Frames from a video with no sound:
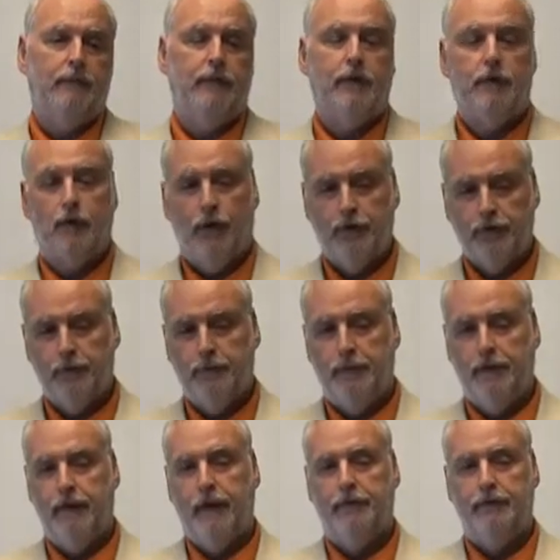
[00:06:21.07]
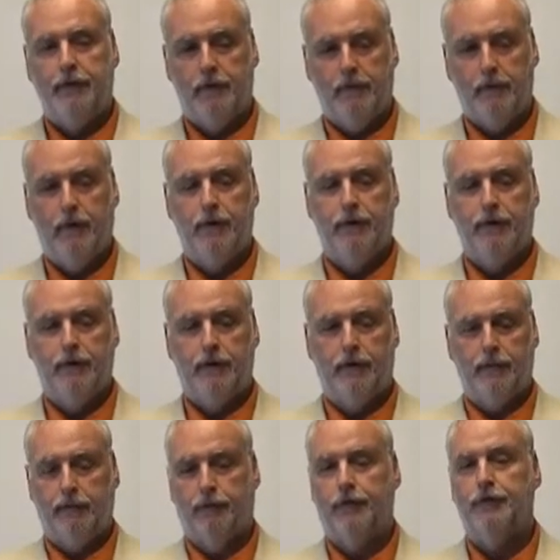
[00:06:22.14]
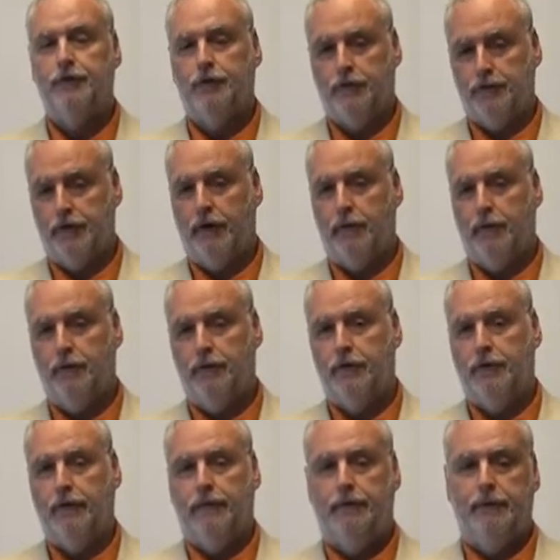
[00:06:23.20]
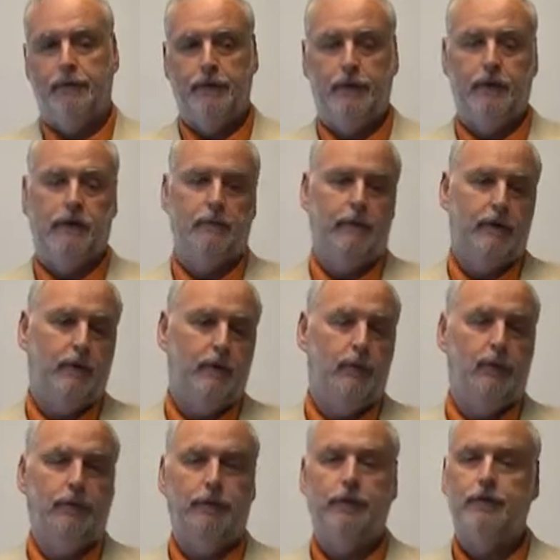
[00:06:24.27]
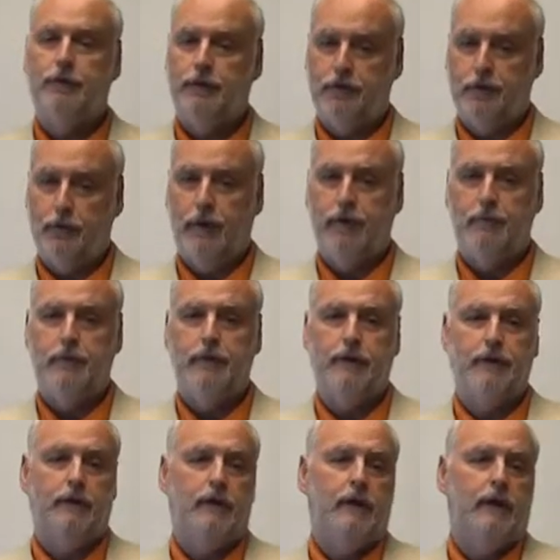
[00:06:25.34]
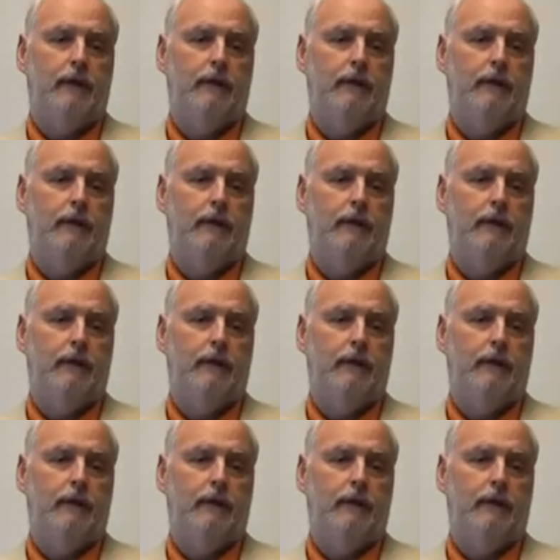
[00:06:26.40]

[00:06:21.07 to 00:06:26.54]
There'll also be a heavy component of research hours. You're going to be doing research quite a bit.